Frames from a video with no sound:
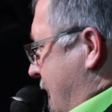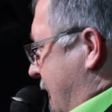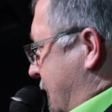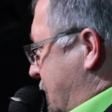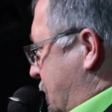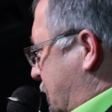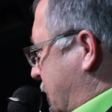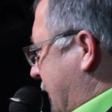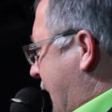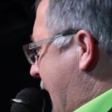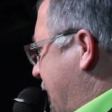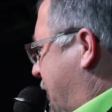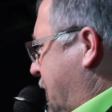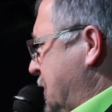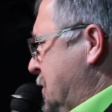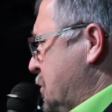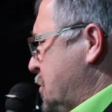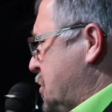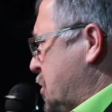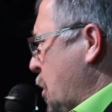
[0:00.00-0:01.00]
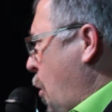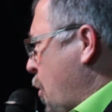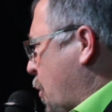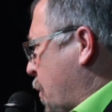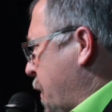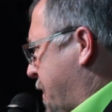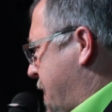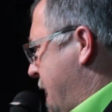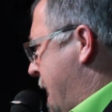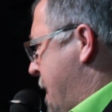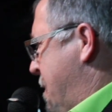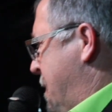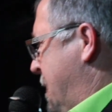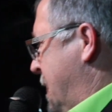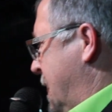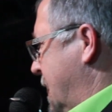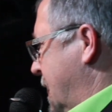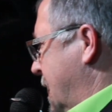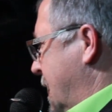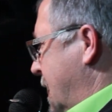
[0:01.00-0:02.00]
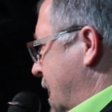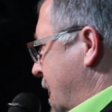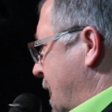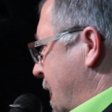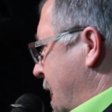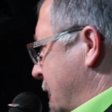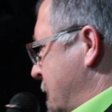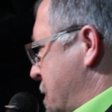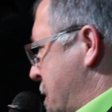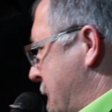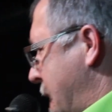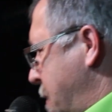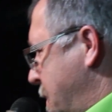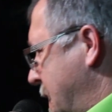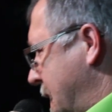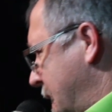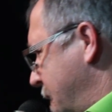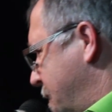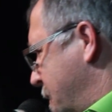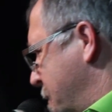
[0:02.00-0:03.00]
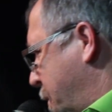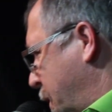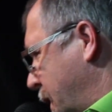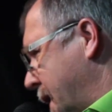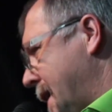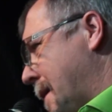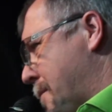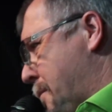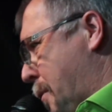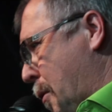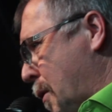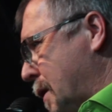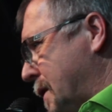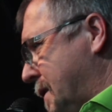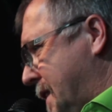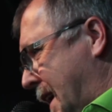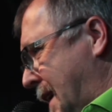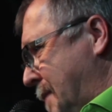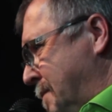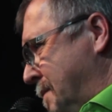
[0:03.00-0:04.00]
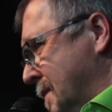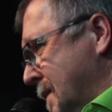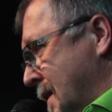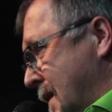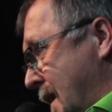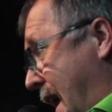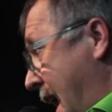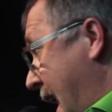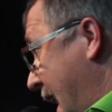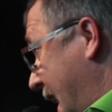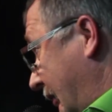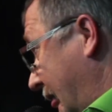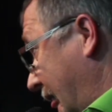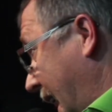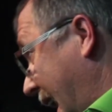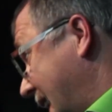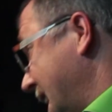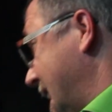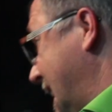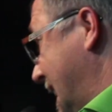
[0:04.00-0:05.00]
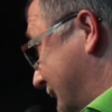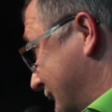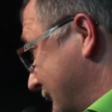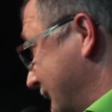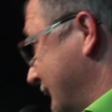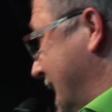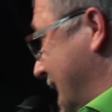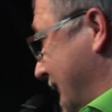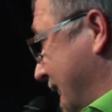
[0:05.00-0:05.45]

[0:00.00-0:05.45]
And you laugh and you joke with them. You maybe even play a board game and like it.